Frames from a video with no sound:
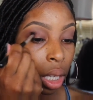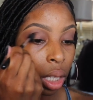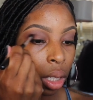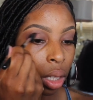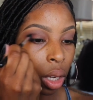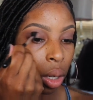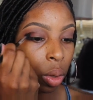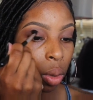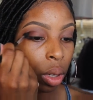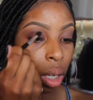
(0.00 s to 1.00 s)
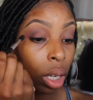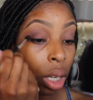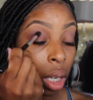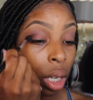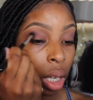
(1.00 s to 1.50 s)
So
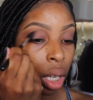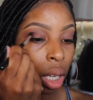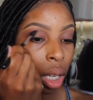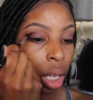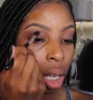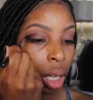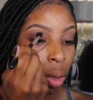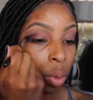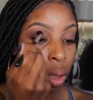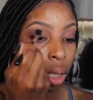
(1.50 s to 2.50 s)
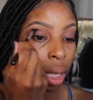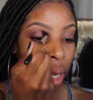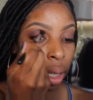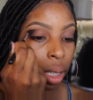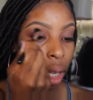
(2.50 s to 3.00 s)
we'll see
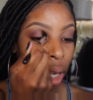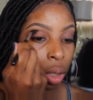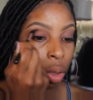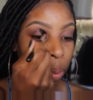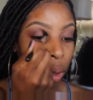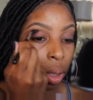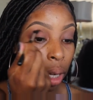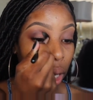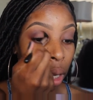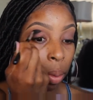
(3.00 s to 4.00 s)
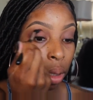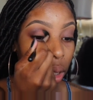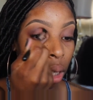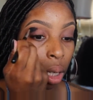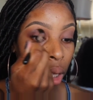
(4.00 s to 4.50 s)
how these colors build up and
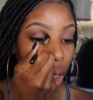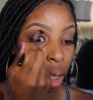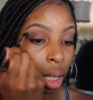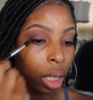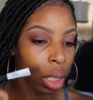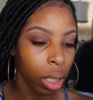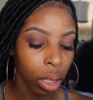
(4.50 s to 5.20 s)
start looking.